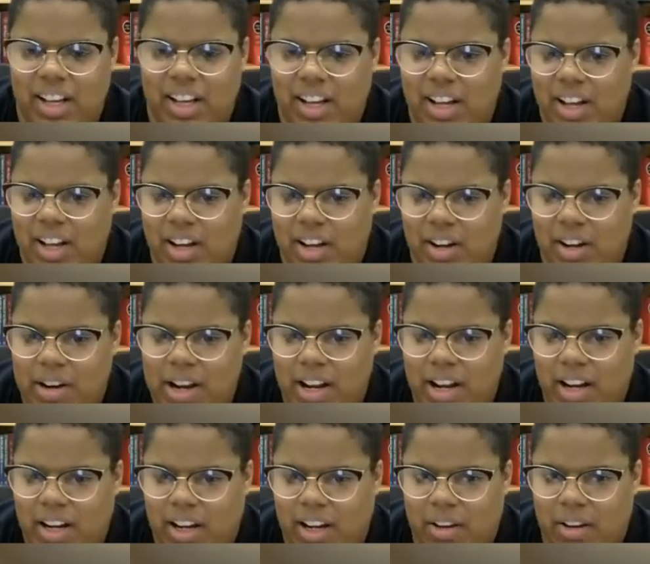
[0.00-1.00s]

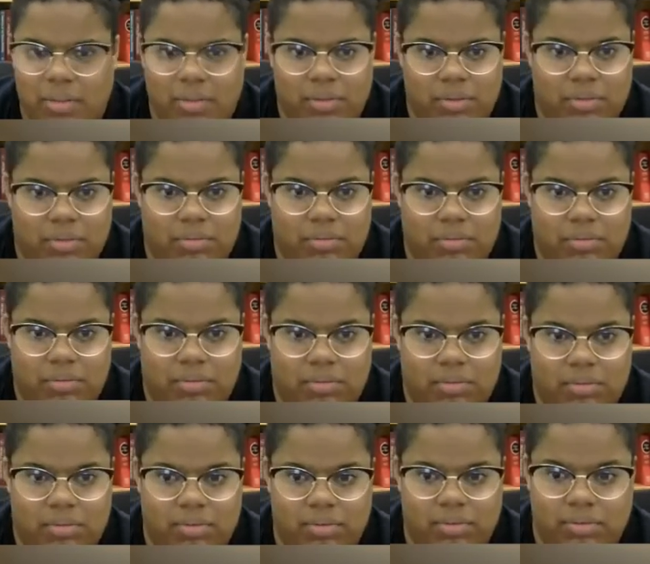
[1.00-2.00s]

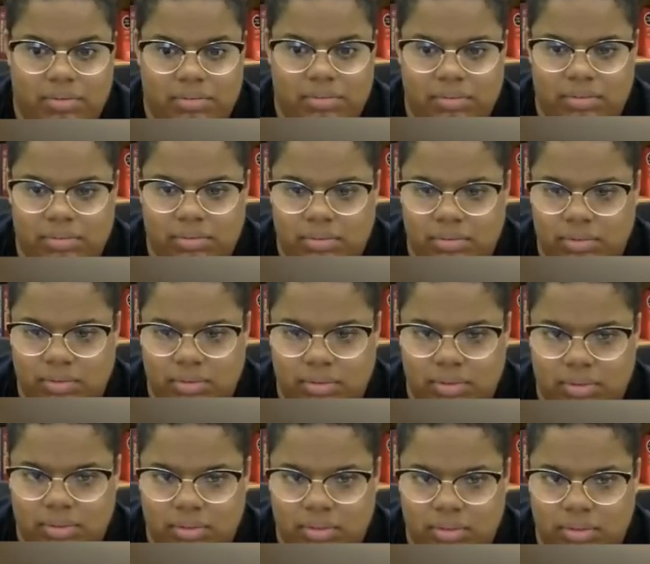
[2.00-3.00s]

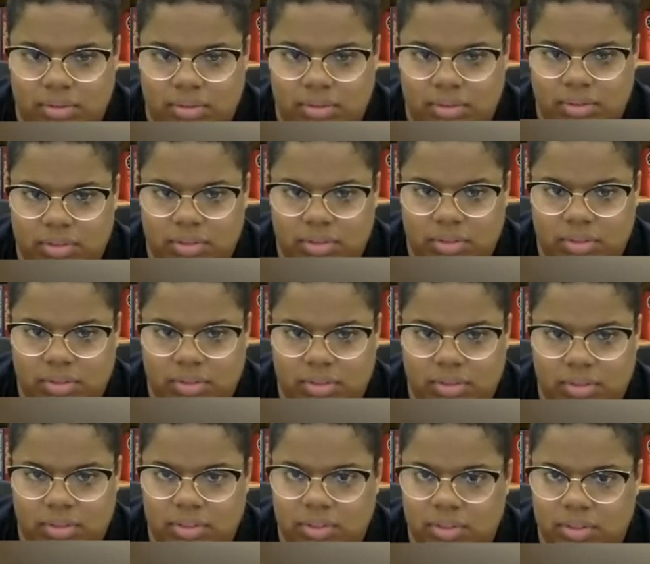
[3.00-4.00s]

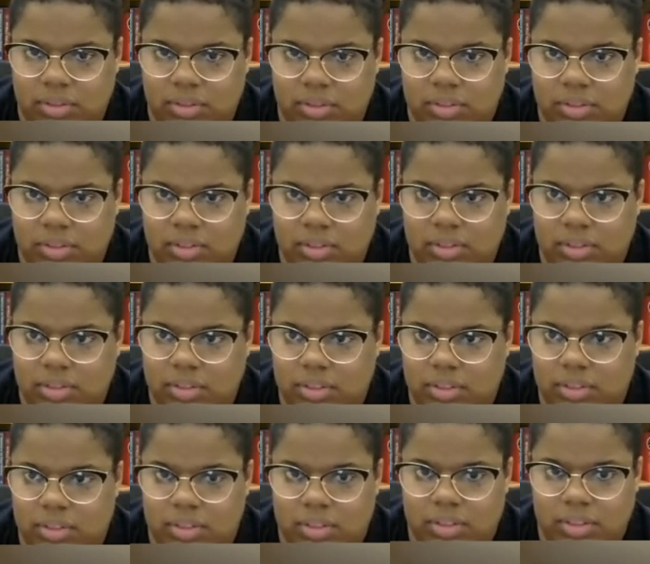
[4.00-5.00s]

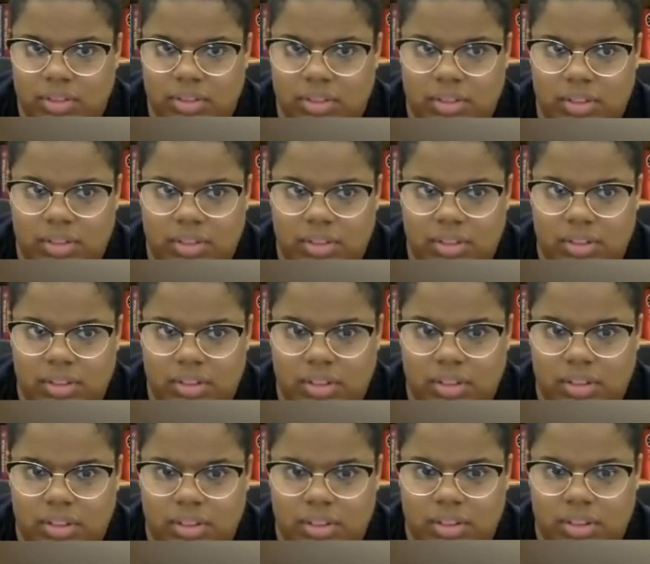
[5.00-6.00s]

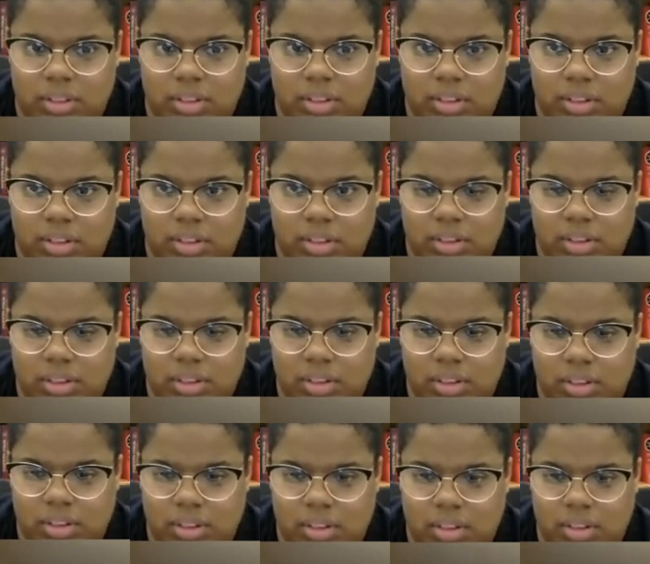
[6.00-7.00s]

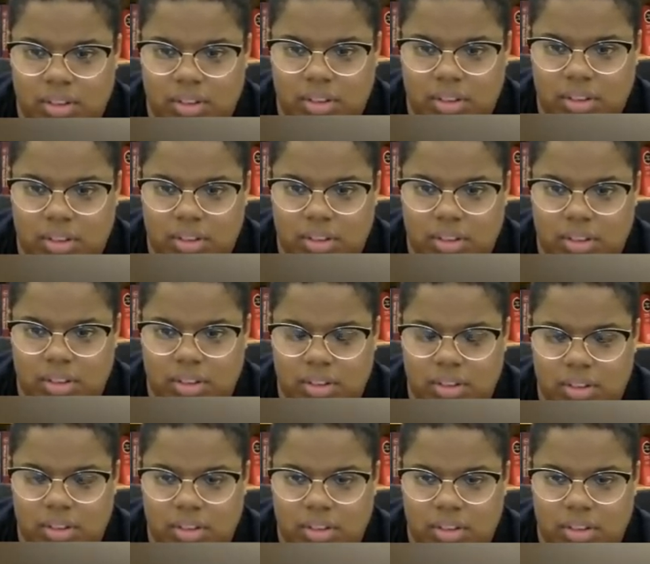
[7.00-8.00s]
This person isn't speaking.